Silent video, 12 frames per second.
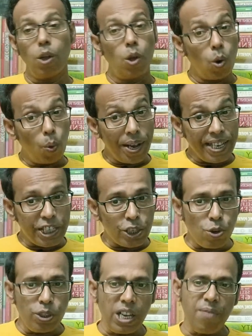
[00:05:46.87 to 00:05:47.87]
where
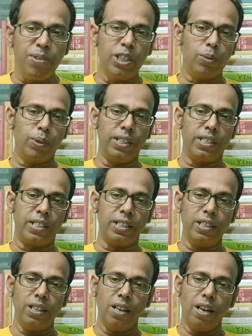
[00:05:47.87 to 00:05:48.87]
genotype
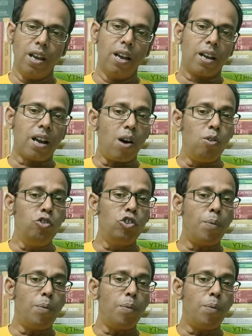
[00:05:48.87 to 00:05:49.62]
frequency, count